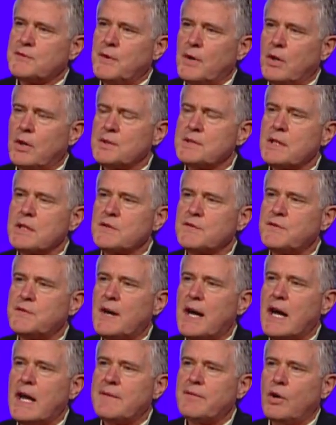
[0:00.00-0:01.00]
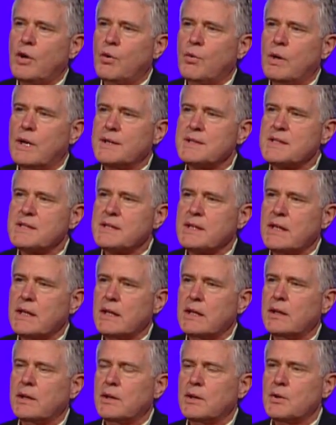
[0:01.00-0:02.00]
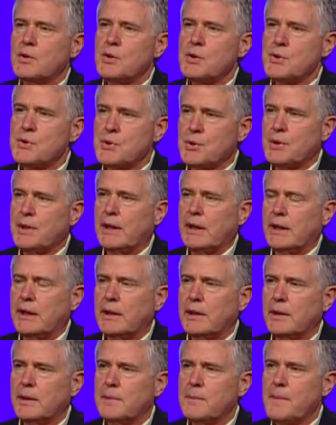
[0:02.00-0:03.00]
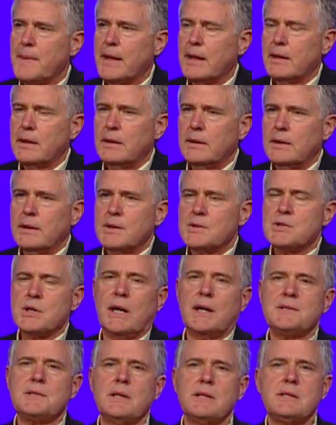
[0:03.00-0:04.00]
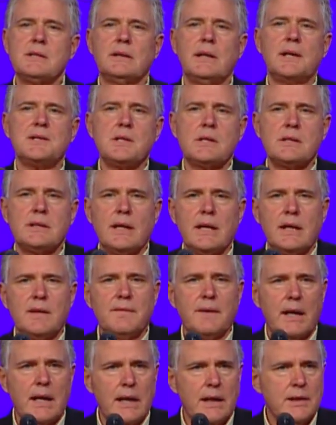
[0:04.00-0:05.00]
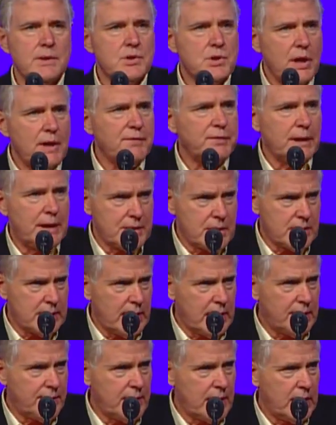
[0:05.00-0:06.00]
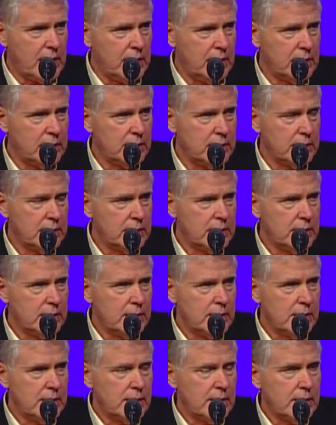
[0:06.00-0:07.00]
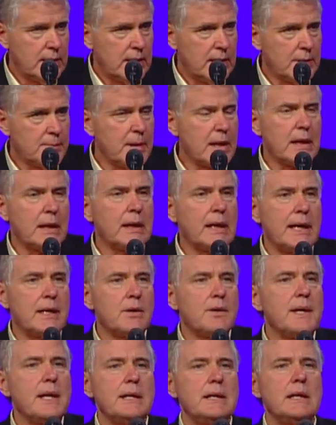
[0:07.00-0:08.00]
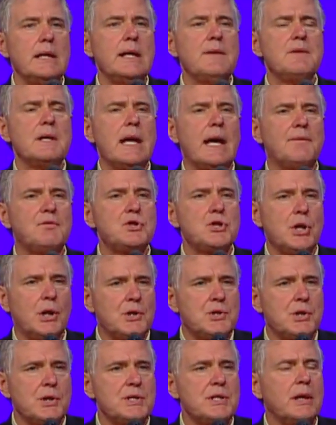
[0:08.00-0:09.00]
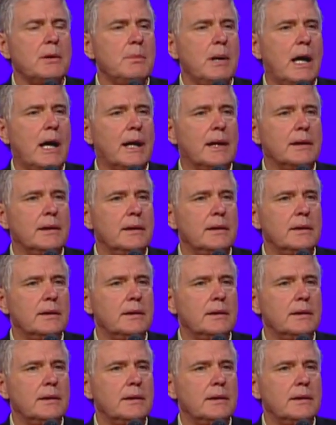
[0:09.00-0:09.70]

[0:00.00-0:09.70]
falls is 501c3. Johnson's legislative aide, chief legislative aide, admitted later they didn't even have churches in mind.